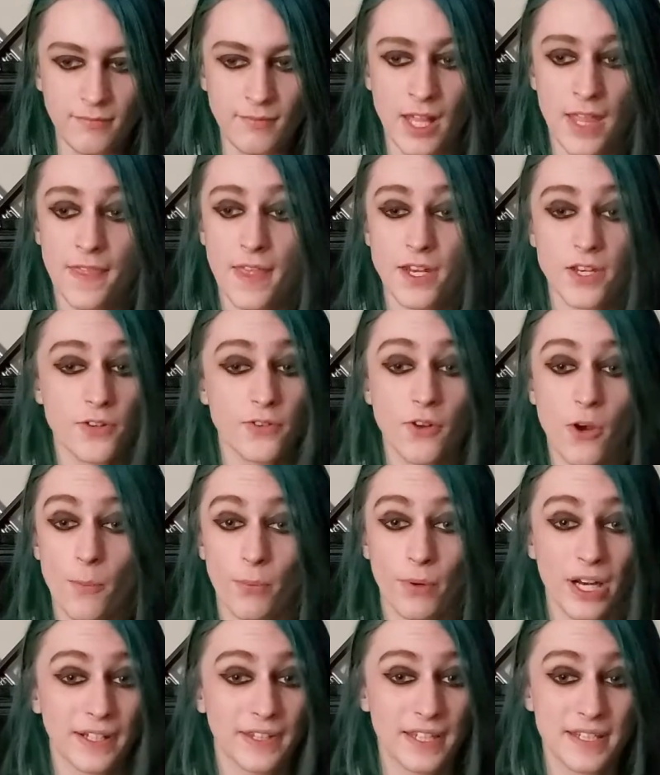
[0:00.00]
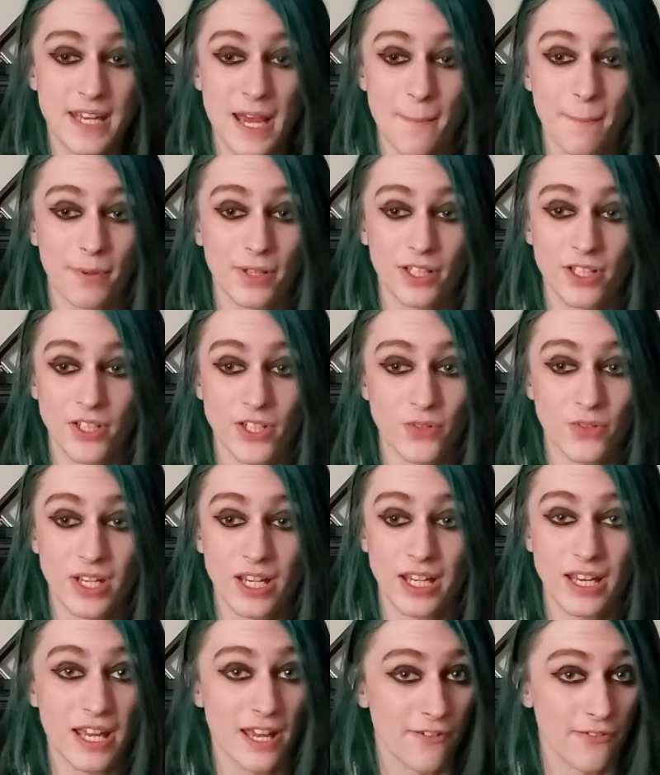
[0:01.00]
And then you go pray at the temple and you
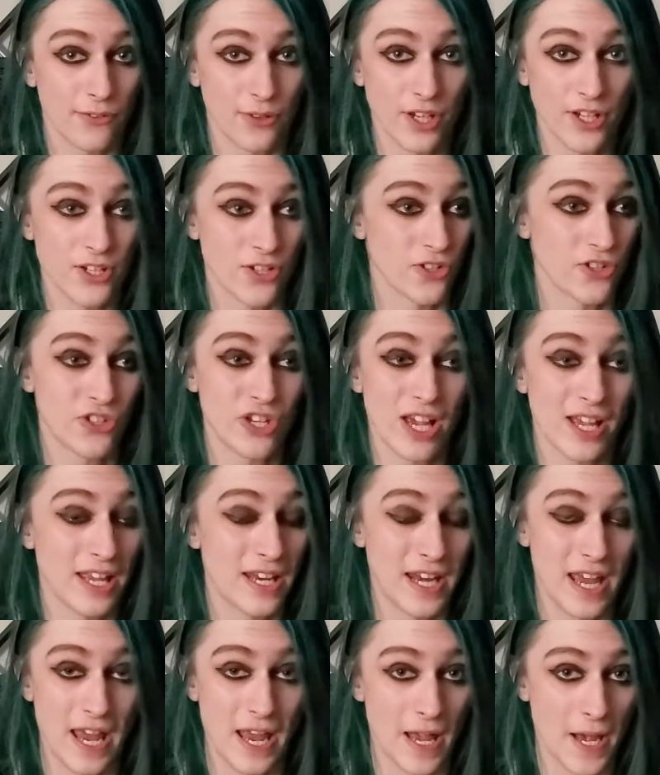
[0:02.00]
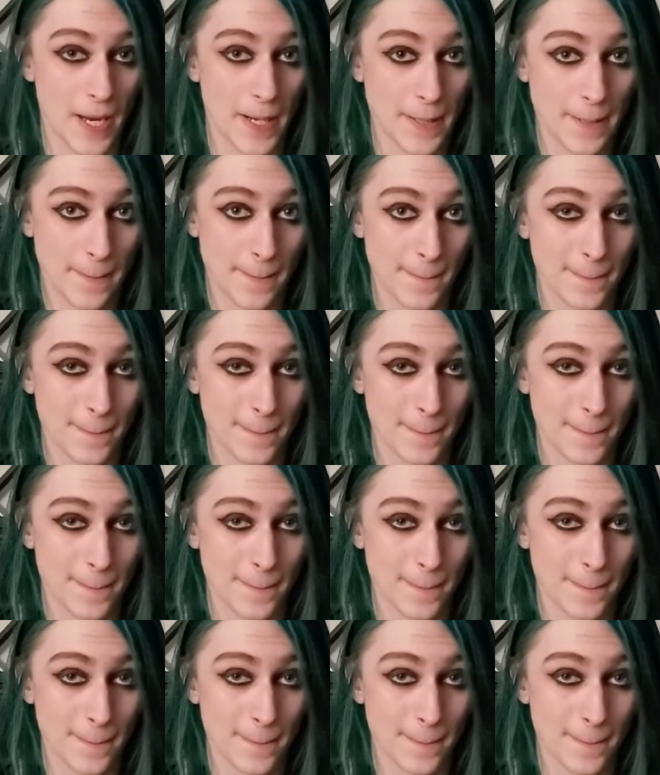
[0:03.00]
get Ifrit, your second Aeon.